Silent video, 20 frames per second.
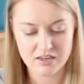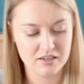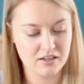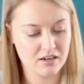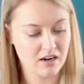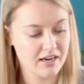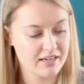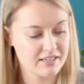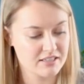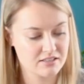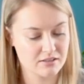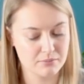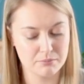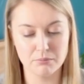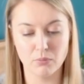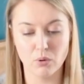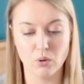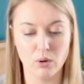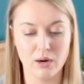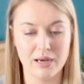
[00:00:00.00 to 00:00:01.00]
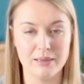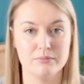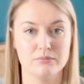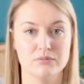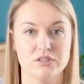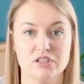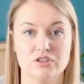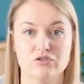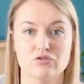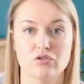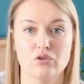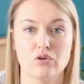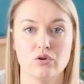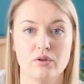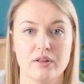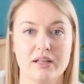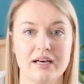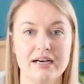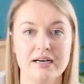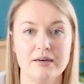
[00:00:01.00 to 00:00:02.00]
Nice, more empty
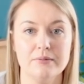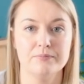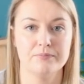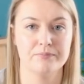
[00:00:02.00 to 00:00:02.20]
drawer there.